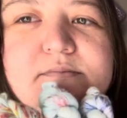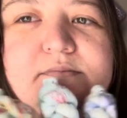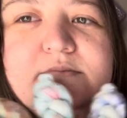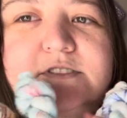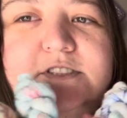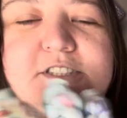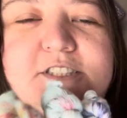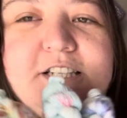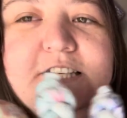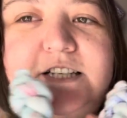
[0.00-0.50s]

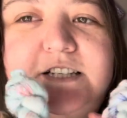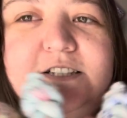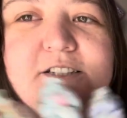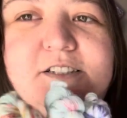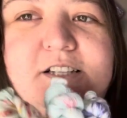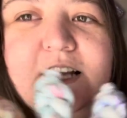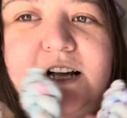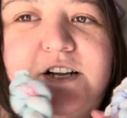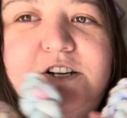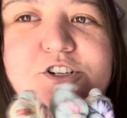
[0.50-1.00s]
still
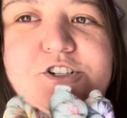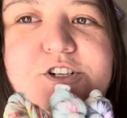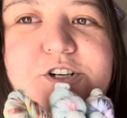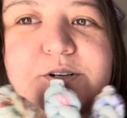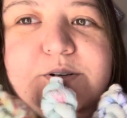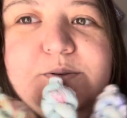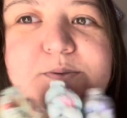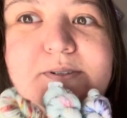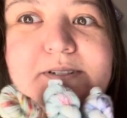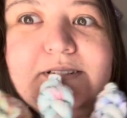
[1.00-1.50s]
not
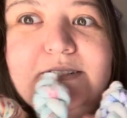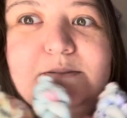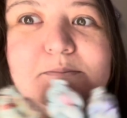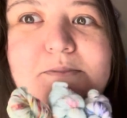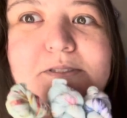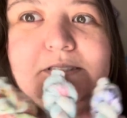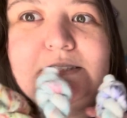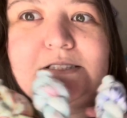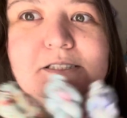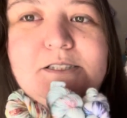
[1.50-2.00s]
sure what I
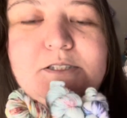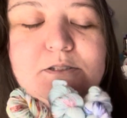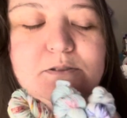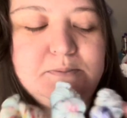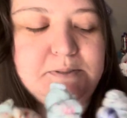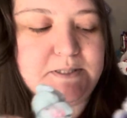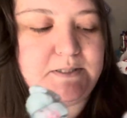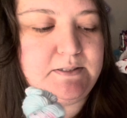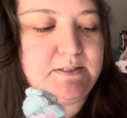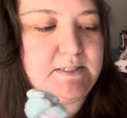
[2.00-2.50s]
want to do
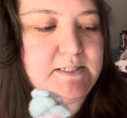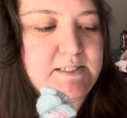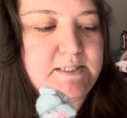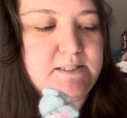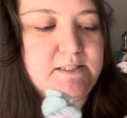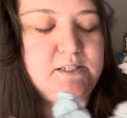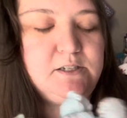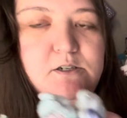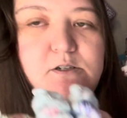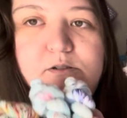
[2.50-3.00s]
about that
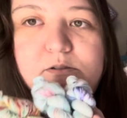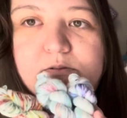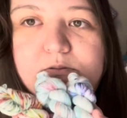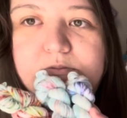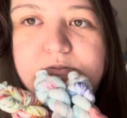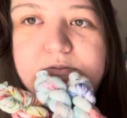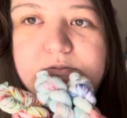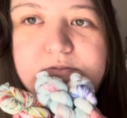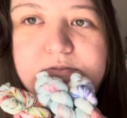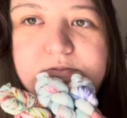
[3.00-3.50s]
though.
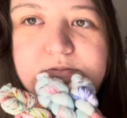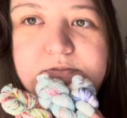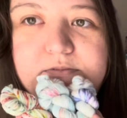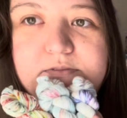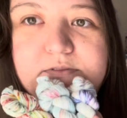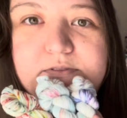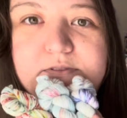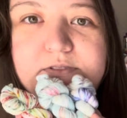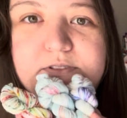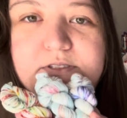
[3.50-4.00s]

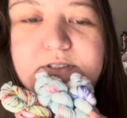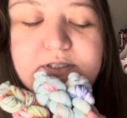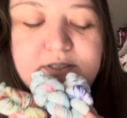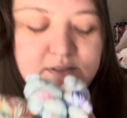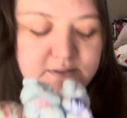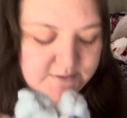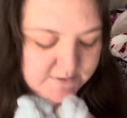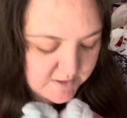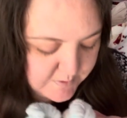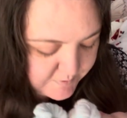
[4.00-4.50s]

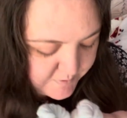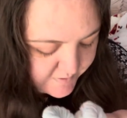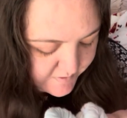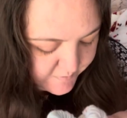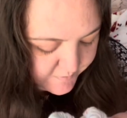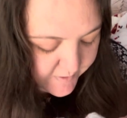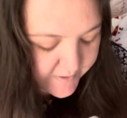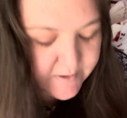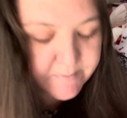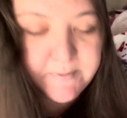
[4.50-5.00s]
Someone
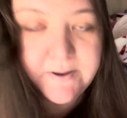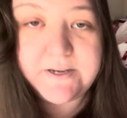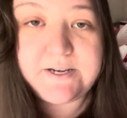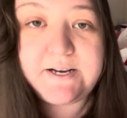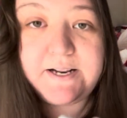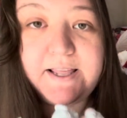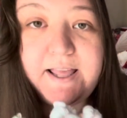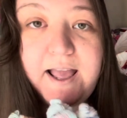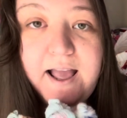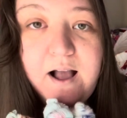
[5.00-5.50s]
recommended
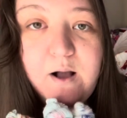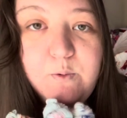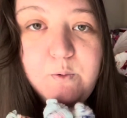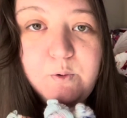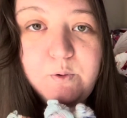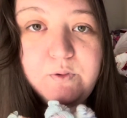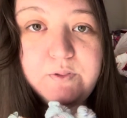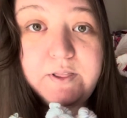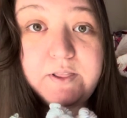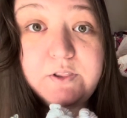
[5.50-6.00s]
a
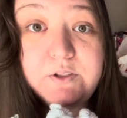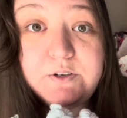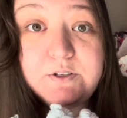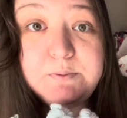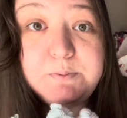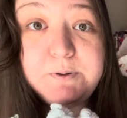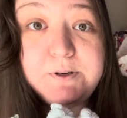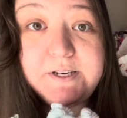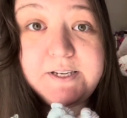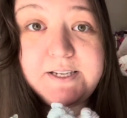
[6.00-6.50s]
cowl that
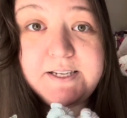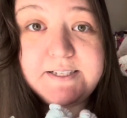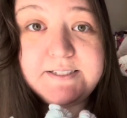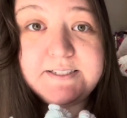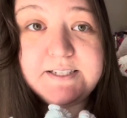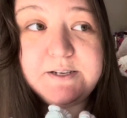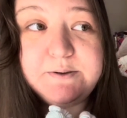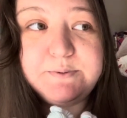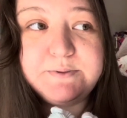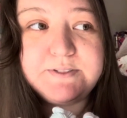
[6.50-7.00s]
looked pretty
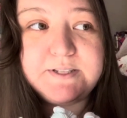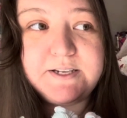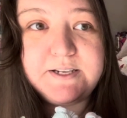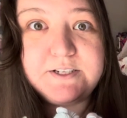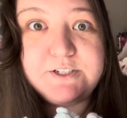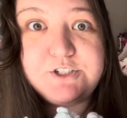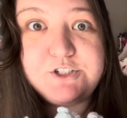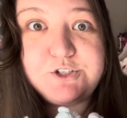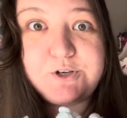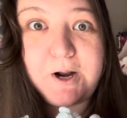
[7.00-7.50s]
easy. It was like a
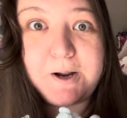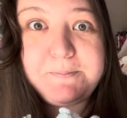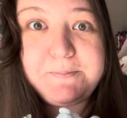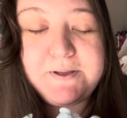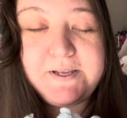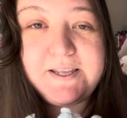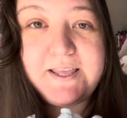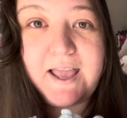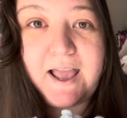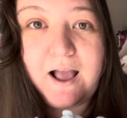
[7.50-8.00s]

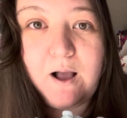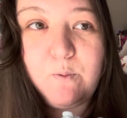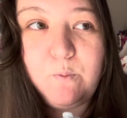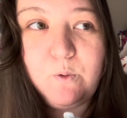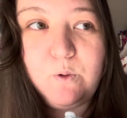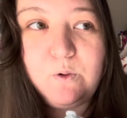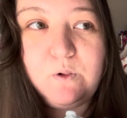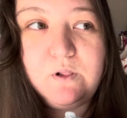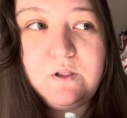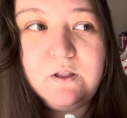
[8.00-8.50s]
stripey
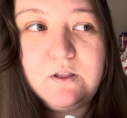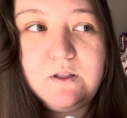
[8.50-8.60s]
cowl.